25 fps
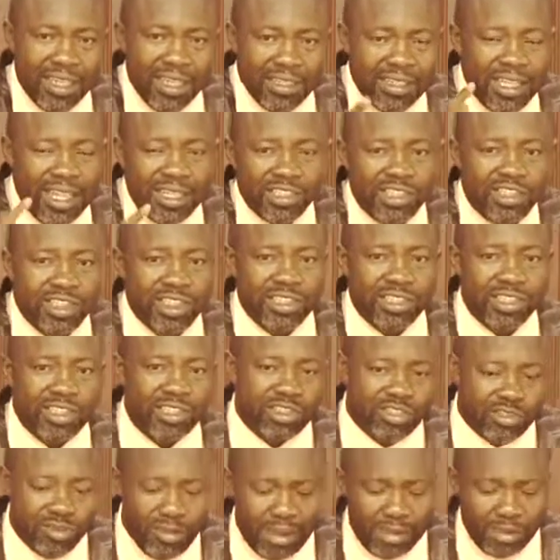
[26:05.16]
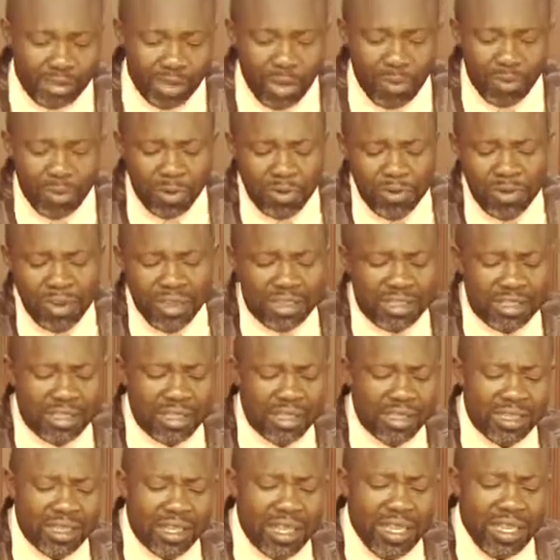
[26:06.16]
that Jesus Christ operated
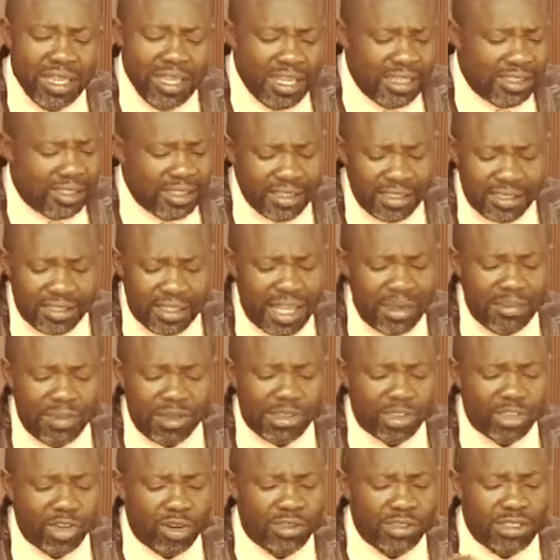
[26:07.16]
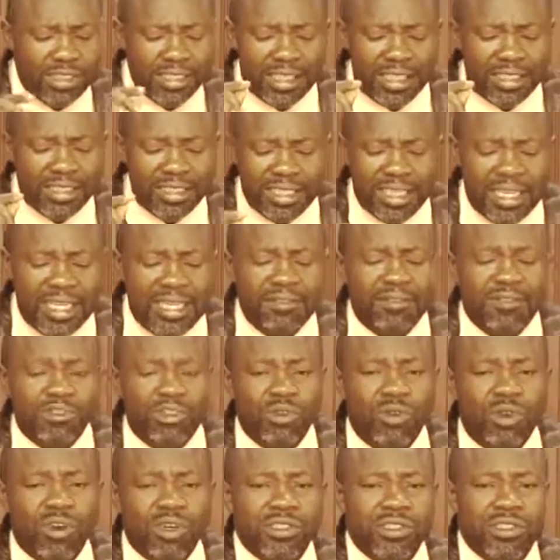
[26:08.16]
it is the same authority that he gave
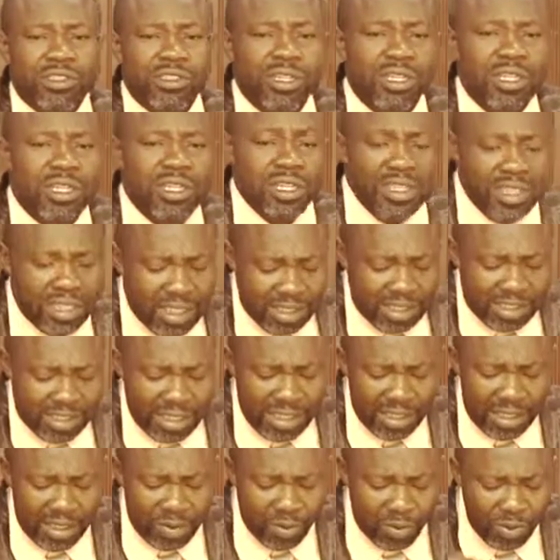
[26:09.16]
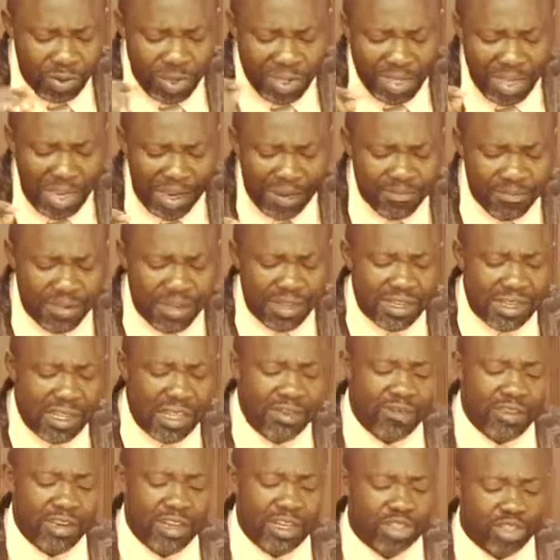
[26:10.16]
to us. He said that we have been
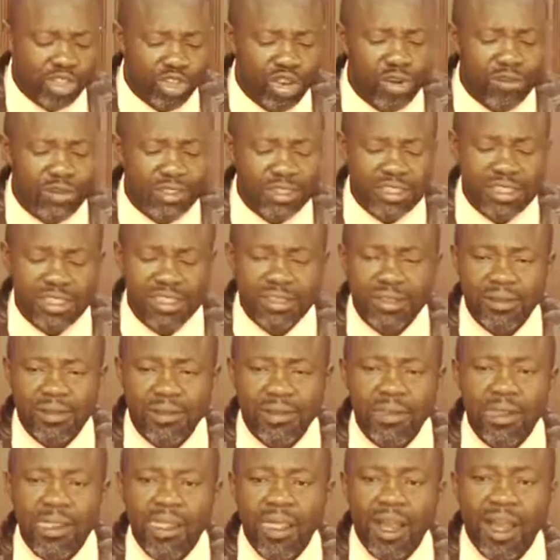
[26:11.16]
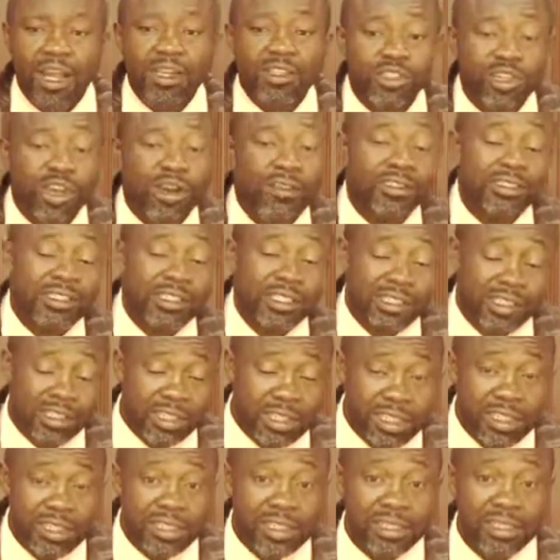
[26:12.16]
given authority. Authority to
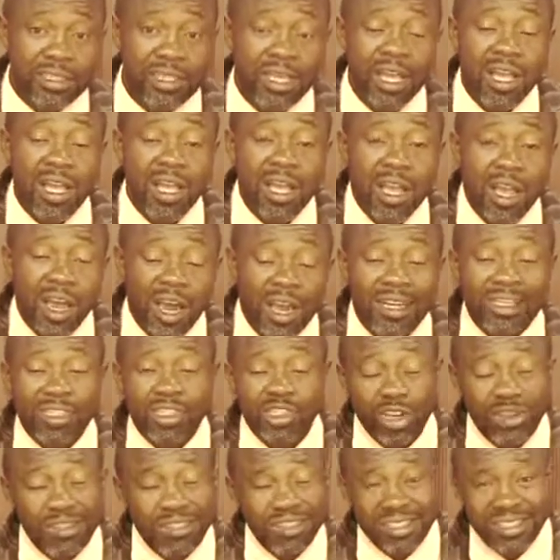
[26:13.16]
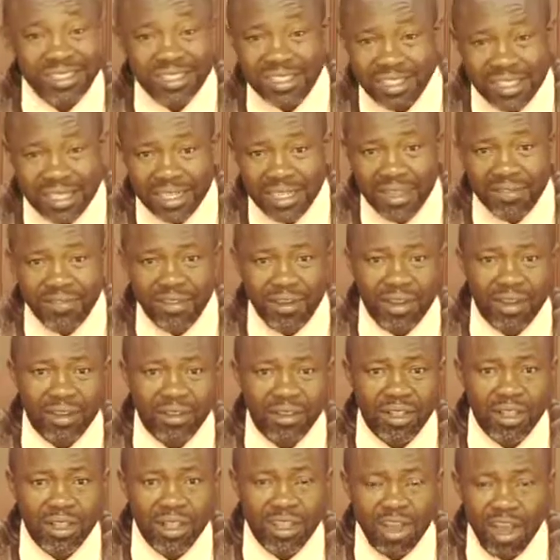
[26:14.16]
heal. Authority to deliver.
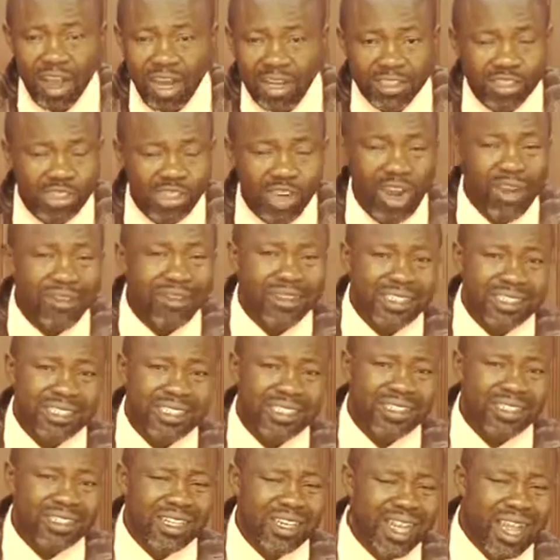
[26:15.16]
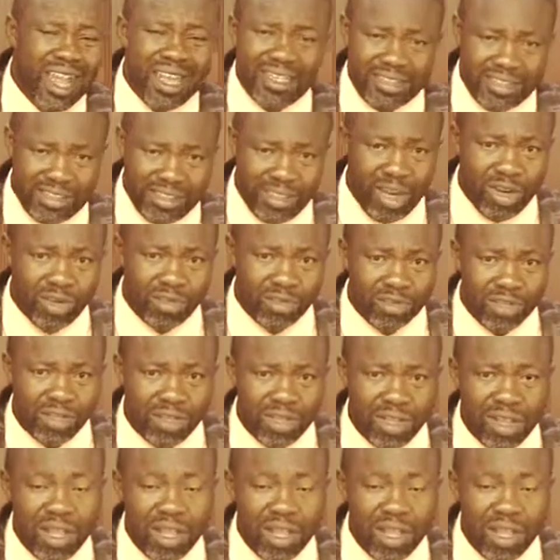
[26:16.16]
Authority to cast out.